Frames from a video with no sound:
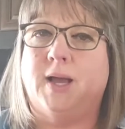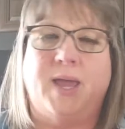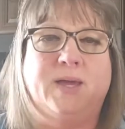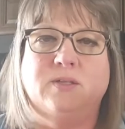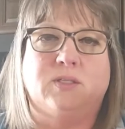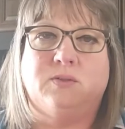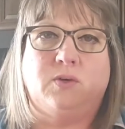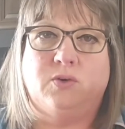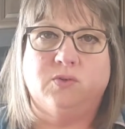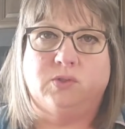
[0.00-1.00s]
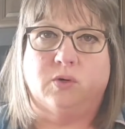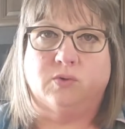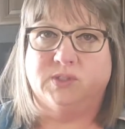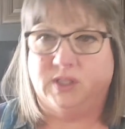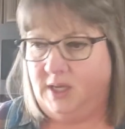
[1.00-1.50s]
I could still use
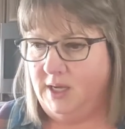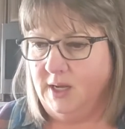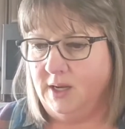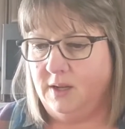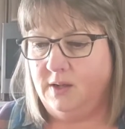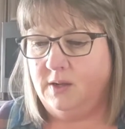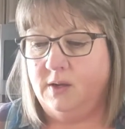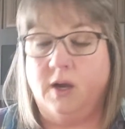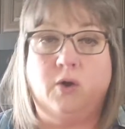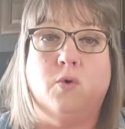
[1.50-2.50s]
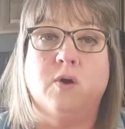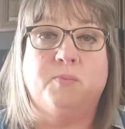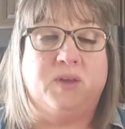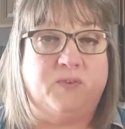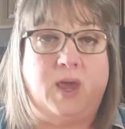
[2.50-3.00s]
those in a
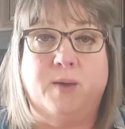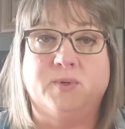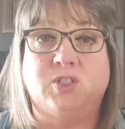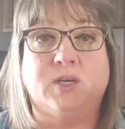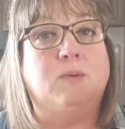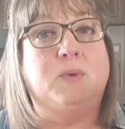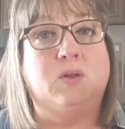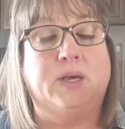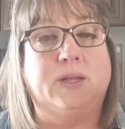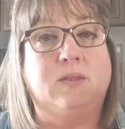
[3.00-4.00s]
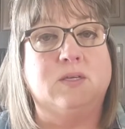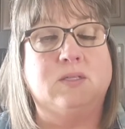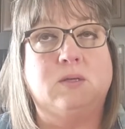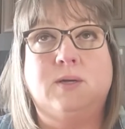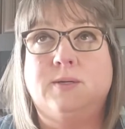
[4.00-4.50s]
corned beef cabbage type meal like
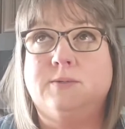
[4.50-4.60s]
this.